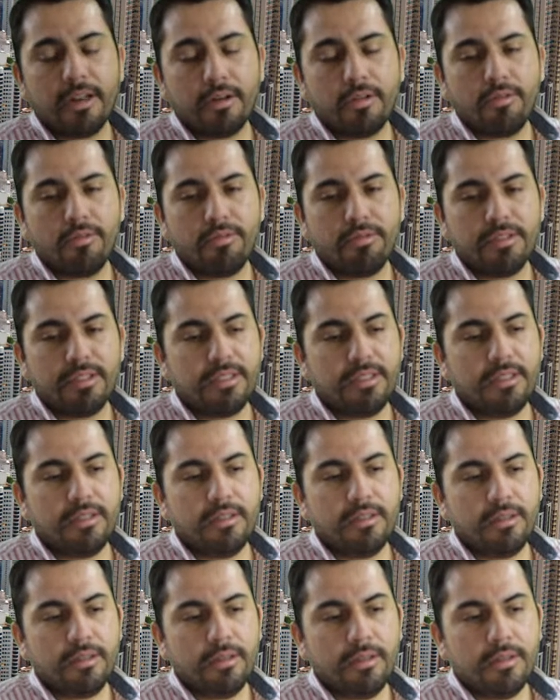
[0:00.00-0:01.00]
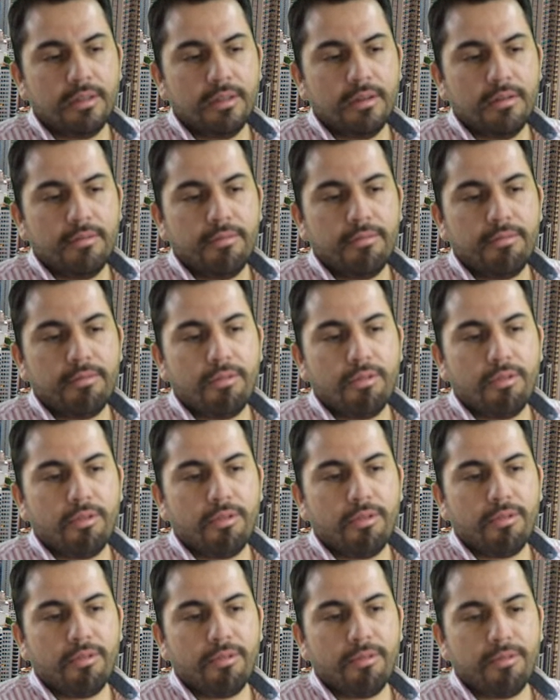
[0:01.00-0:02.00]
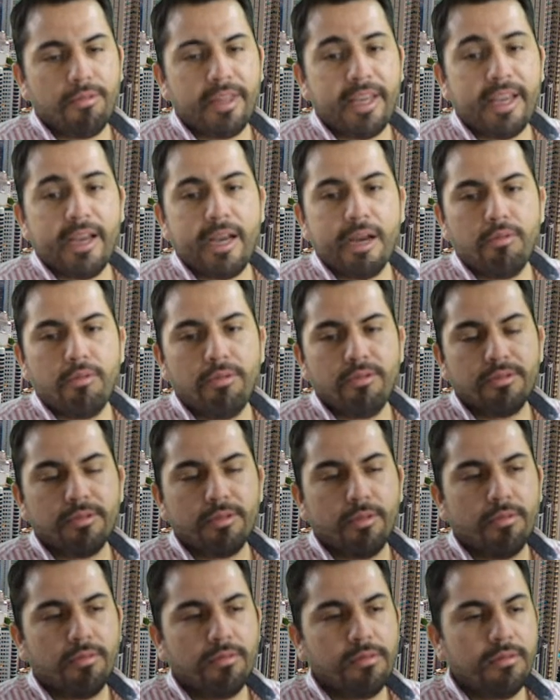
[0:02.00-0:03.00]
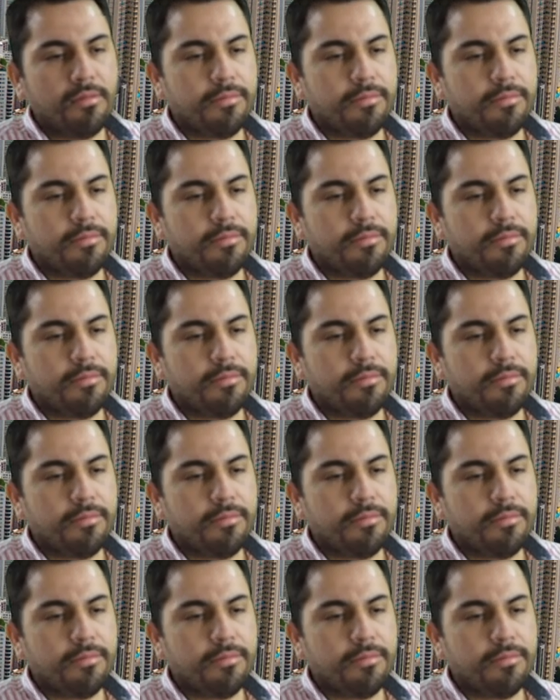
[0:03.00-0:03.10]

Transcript: currency for the Eurozone.